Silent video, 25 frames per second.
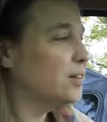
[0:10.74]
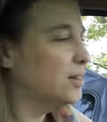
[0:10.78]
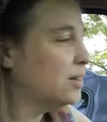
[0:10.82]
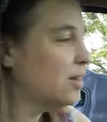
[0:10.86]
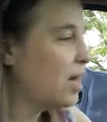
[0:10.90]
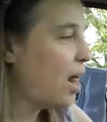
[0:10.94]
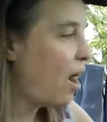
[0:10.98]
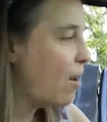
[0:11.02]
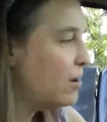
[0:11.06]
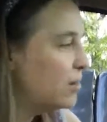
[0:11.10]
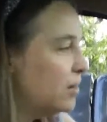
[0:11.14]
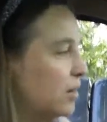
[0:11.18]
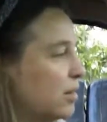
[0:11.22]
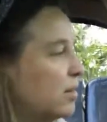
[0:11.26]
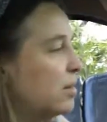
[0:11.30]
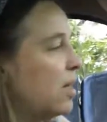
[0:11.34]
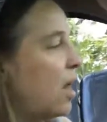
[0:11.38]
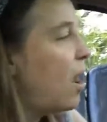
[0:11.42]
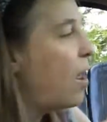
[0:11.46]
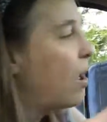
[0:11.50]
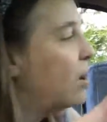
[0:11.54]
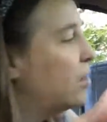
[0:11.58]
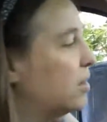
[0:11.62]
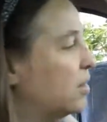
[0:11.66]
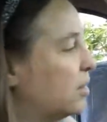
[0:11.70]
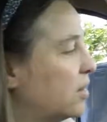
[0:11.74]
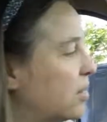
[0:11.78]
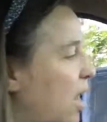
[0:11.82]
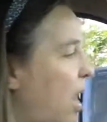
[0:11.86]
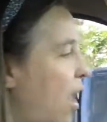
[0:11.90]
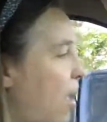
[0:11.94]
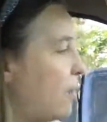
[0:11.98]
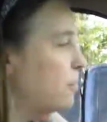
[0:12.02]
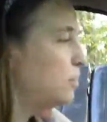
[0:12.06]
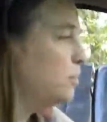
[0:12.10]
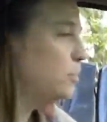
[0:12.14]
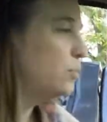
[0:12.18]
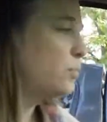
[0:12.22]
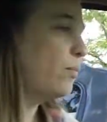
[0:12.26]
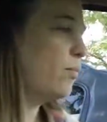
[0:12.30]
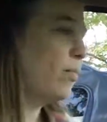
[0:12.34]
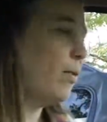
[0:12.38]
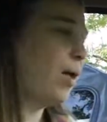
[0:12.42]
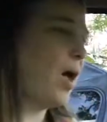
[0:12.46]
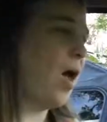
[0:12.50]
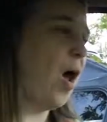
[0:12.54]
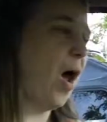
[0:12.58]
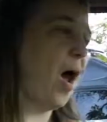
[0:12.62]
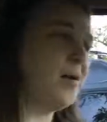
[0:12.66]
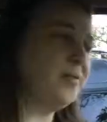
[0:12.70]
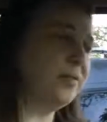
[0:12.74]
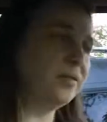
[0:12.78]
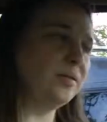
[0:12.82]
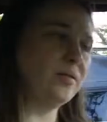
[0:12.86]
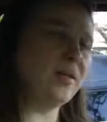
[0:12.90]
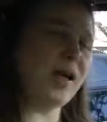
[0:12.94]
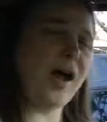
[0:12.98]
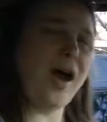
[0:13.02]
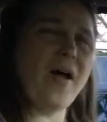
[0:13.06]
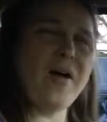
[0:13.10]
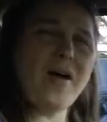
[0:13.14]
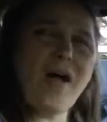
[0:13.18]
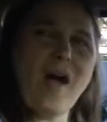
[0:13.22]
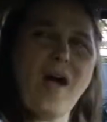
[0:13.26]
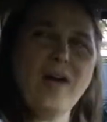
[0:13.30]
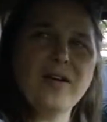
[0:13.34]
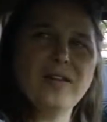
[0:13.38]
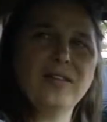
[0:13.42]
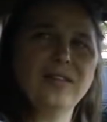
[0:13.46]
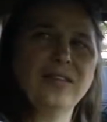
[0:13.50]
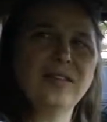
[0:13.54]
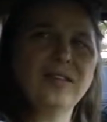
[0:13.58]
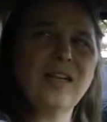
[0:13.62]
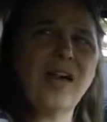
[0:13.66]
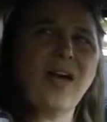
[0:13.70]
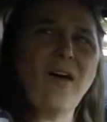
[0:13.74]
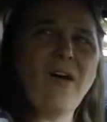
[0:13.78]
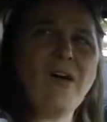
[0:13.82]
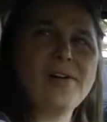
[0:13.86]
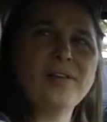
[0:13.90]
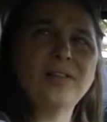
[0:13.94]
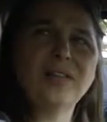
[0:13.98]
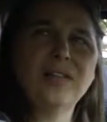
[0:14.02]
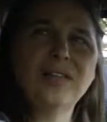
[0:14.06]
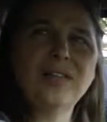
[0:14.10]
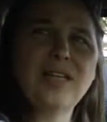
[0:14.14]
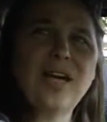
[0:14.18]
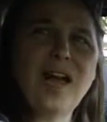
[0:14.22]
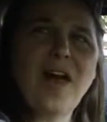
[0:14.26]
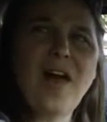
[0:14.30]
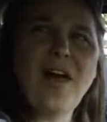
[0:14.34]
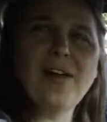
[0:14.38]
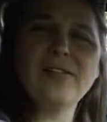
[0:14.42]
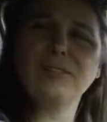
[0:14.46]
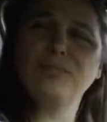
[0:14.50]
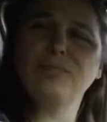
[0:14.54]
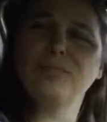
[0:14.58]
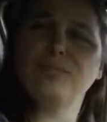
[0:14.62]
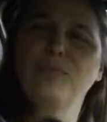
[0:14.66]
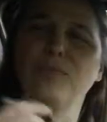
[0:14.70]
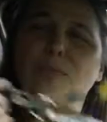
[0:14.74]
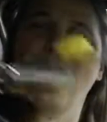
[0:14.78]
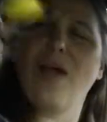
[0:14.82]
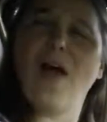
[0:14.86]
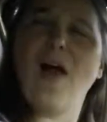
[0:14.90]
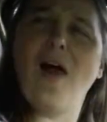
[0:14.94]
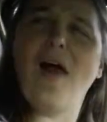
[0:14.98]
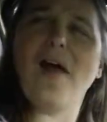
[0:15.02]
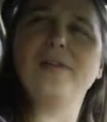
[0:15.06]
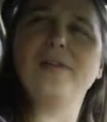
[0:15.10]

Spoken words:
138, which is less than your Crapalier has. The air conditioning is